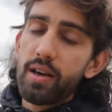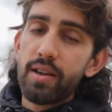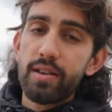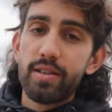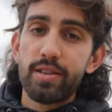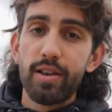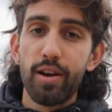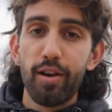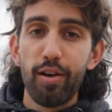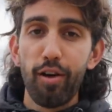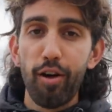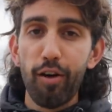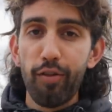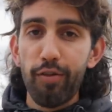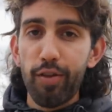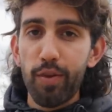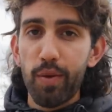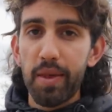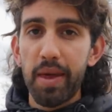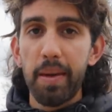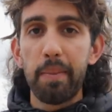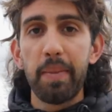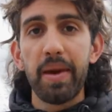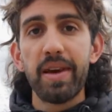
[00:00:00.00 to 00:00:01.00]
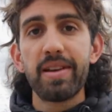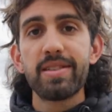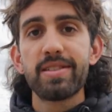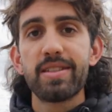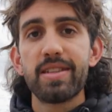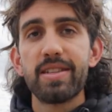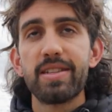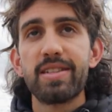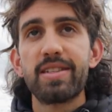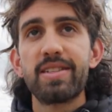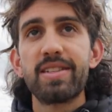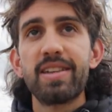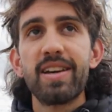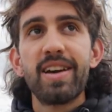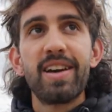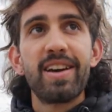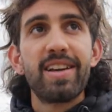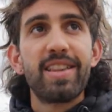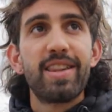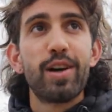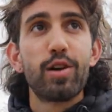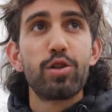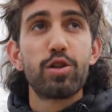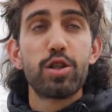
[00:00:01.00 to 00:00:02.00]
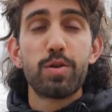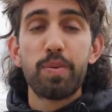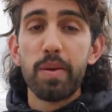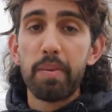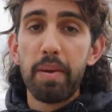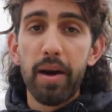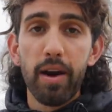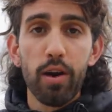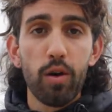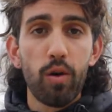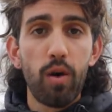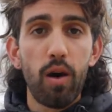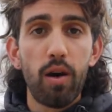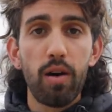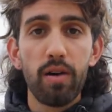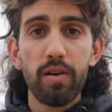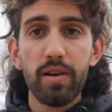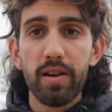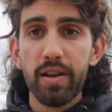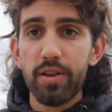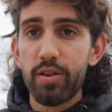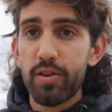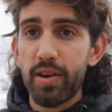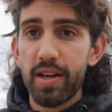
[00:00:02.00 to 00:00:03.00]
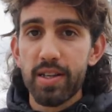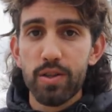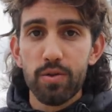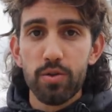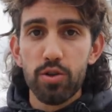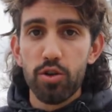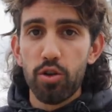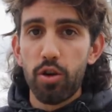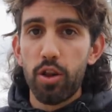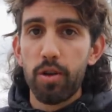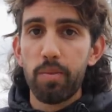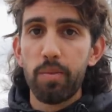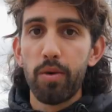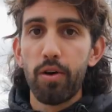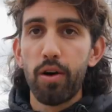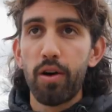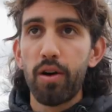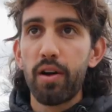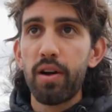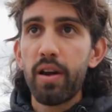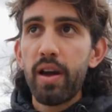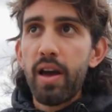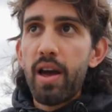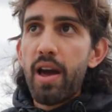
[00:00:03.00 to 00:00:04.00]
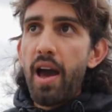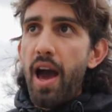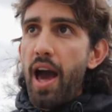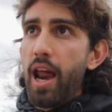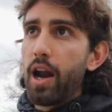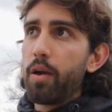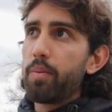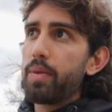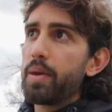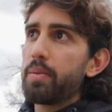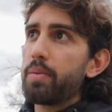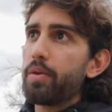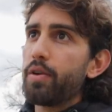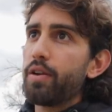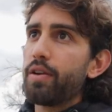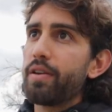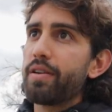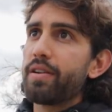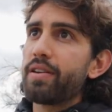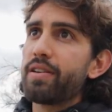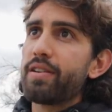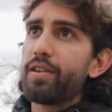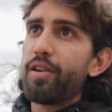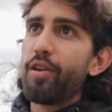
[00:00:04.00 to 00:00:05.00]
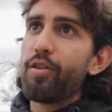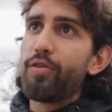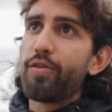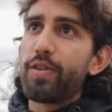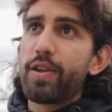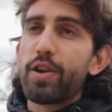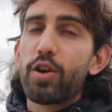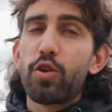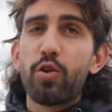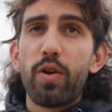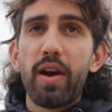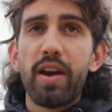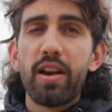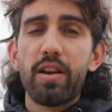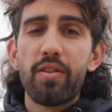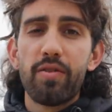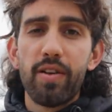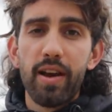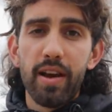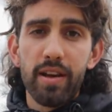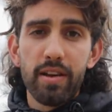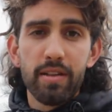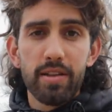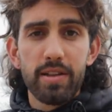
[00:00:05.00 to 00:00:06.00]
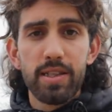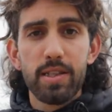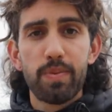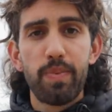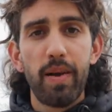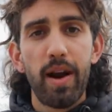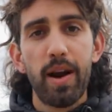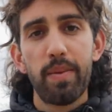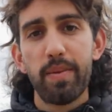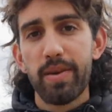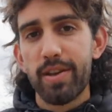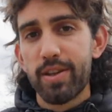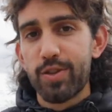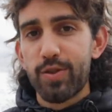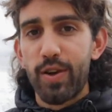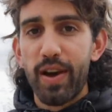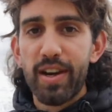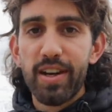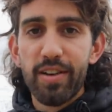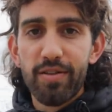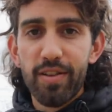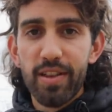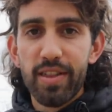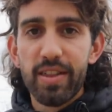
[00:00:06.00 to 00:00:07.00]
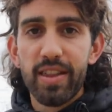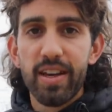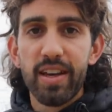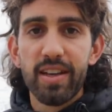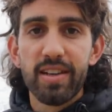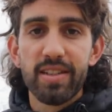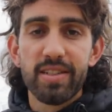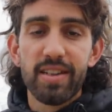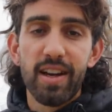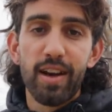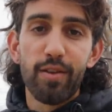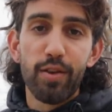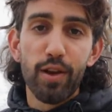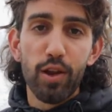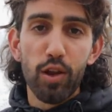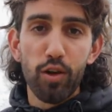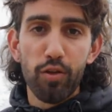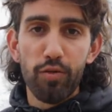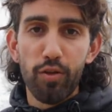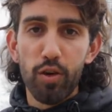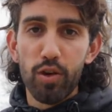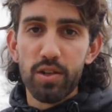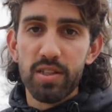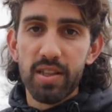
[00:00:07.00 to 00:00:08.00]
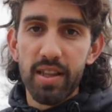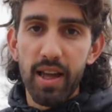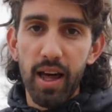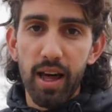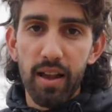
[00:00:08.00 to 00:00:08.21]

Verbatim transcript: So hopefully what that means is they'll just be better quality and you guys will enjoy them more, and it'll be more hopefully creative, and I can experiment and try different things, and I really look forward to